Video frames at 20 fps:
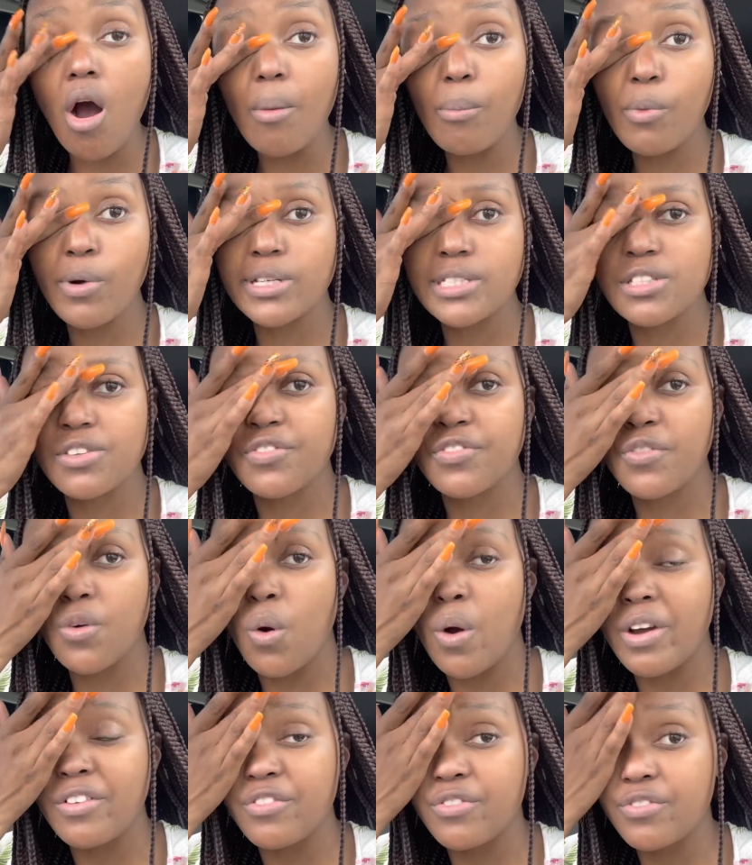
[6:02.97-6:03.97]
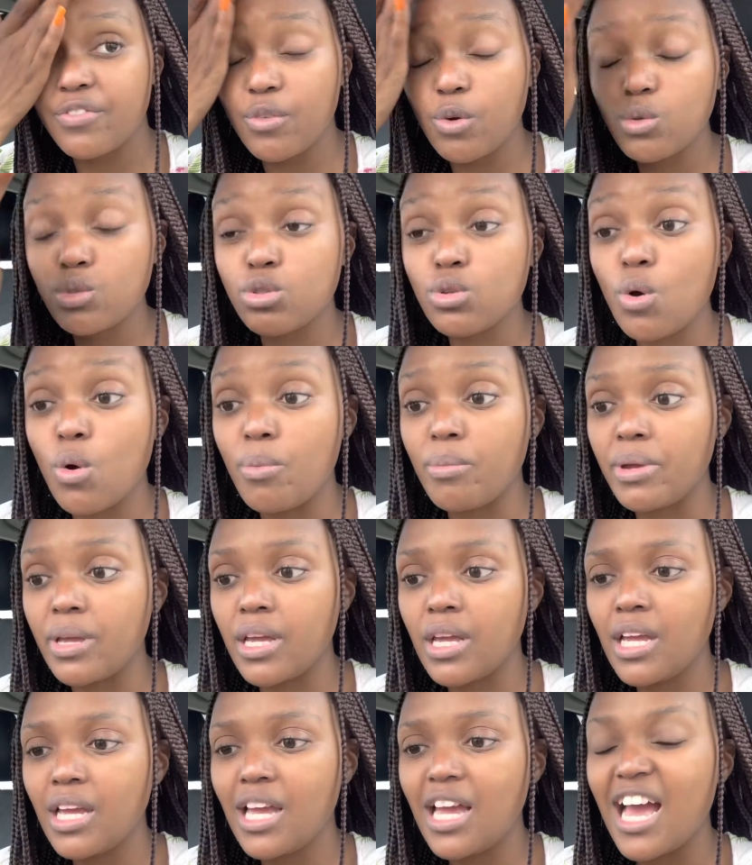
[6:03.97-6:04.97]
i'm waiting for usomi
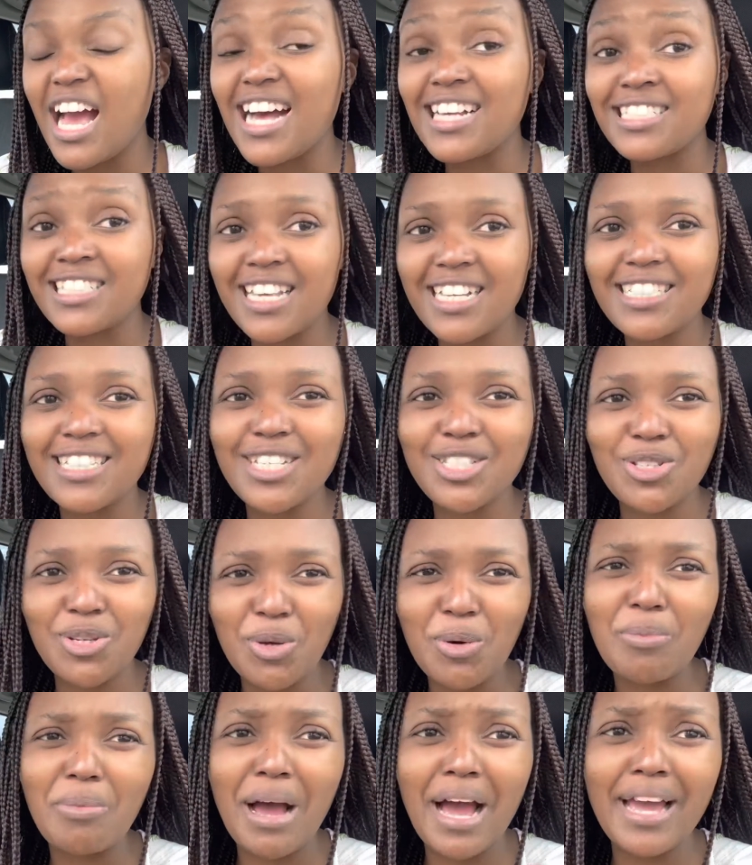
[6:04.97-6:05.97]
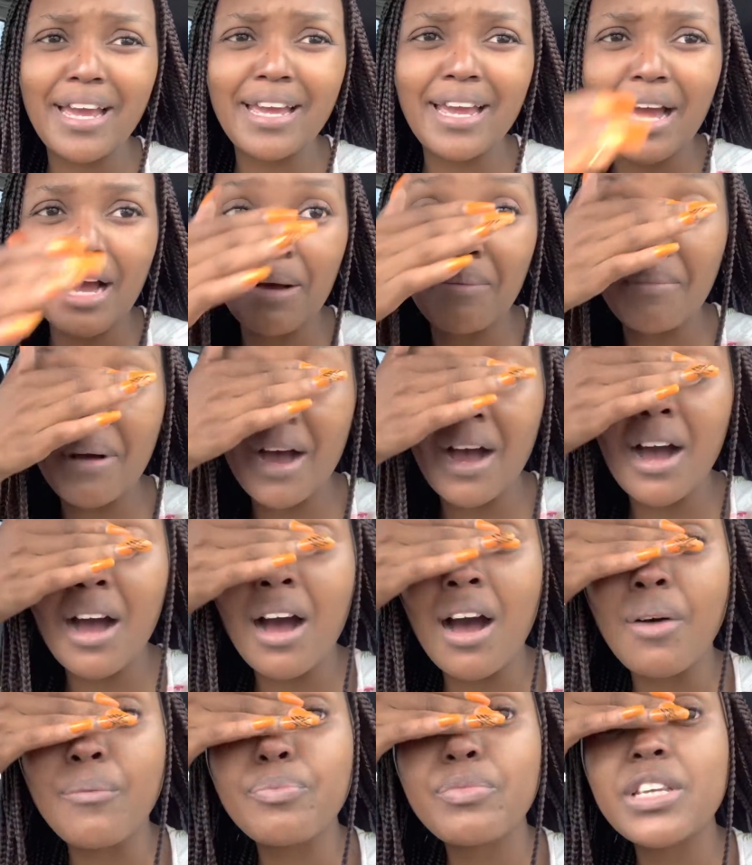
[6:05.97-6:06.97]
i sent her to go buy a um,
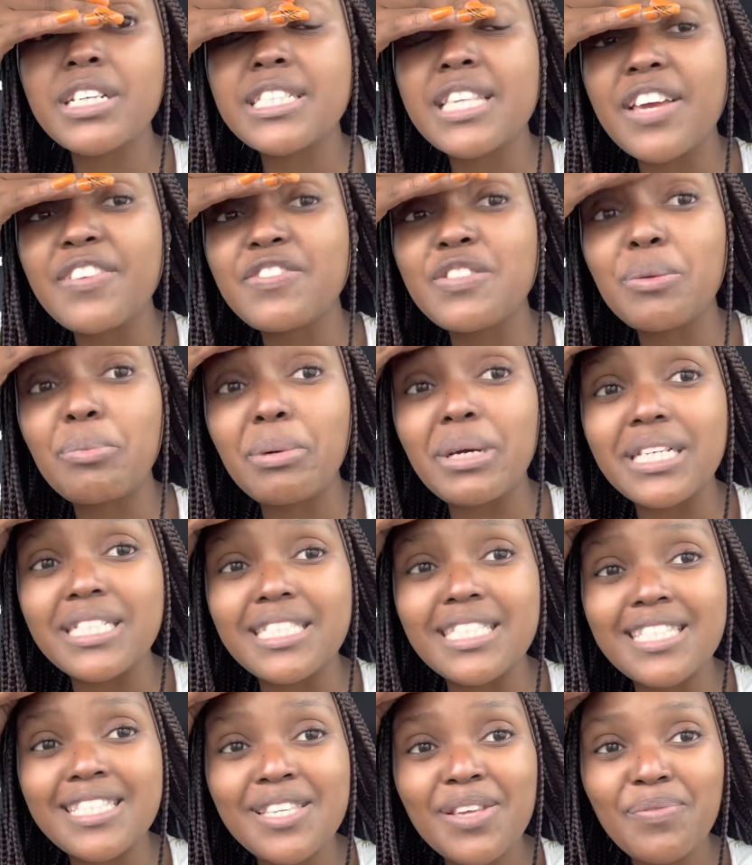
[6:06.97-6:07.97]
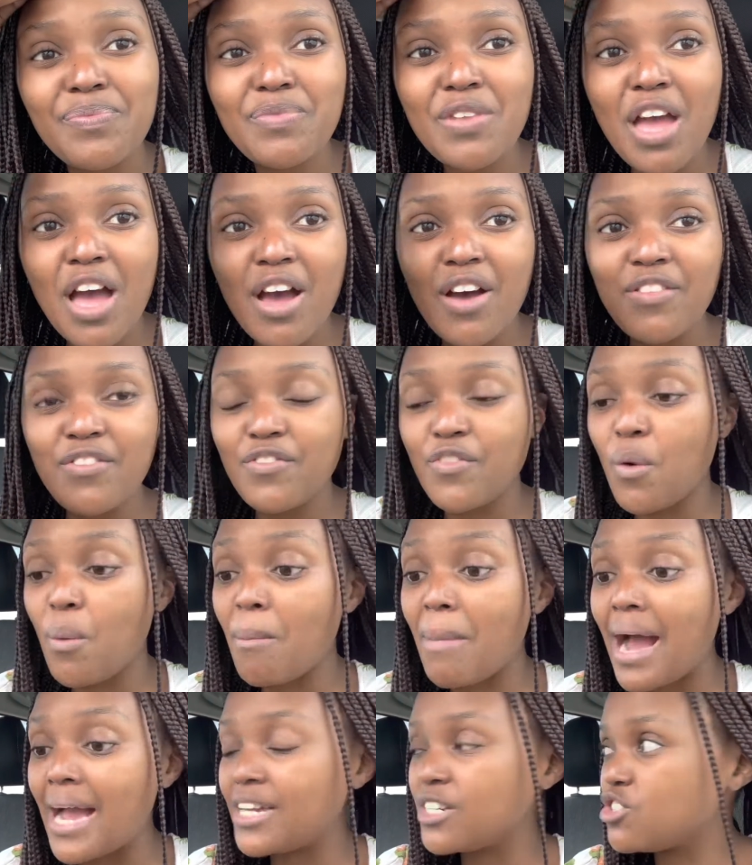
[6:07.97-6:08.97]
uh, safety pins for
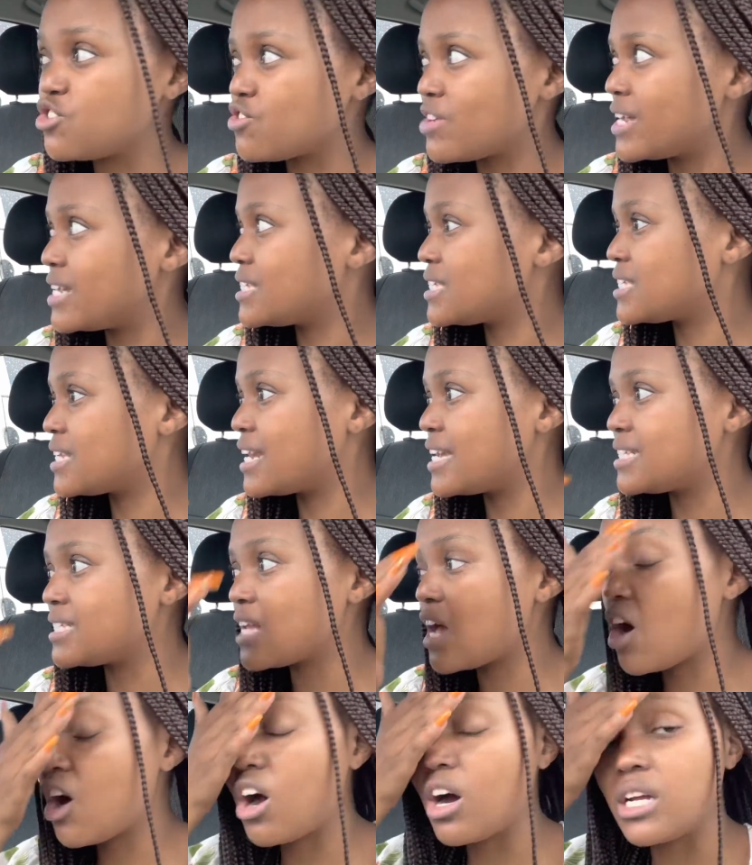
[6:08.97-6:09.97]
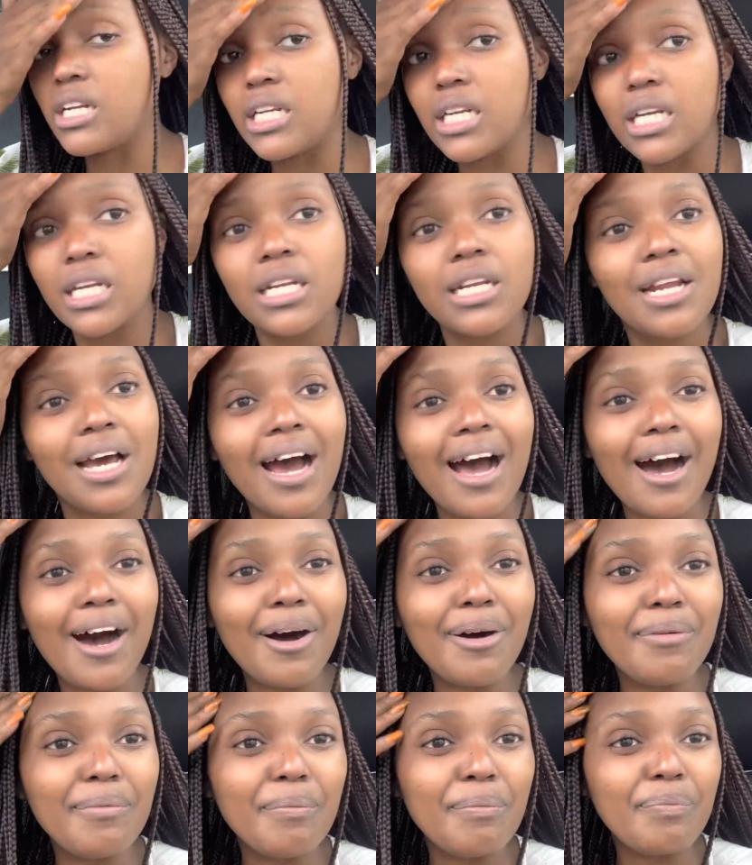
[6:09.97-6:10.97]
my dress later on
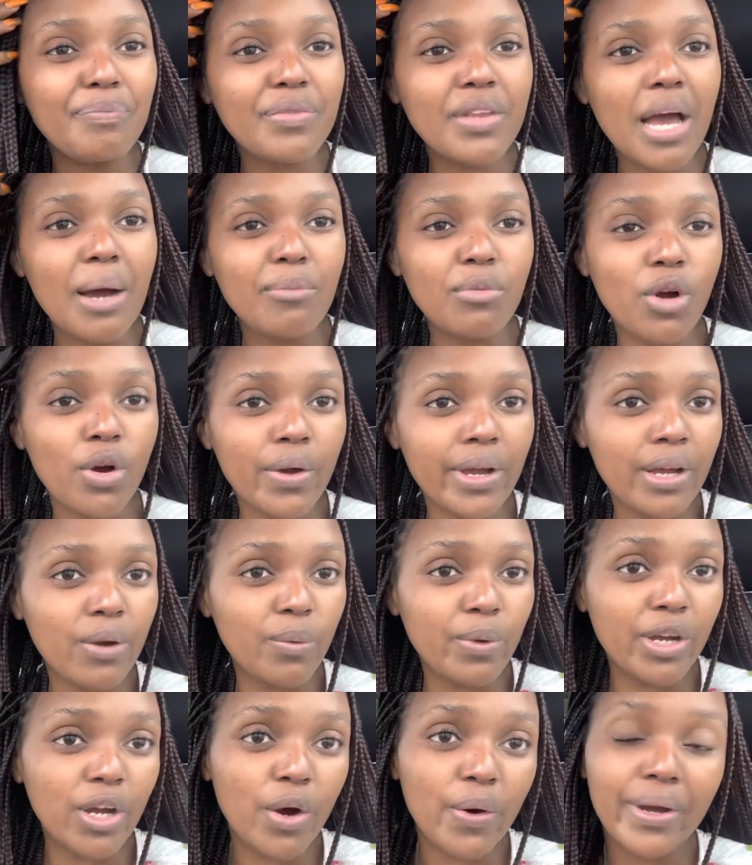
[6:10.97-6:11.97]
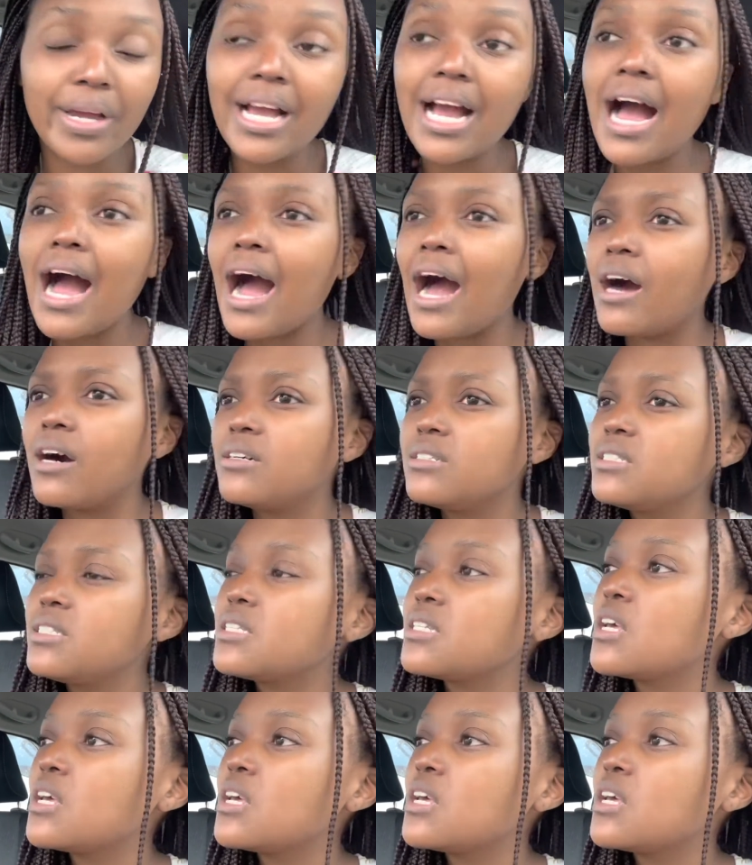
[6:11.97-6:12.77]
um, i'm going we're going out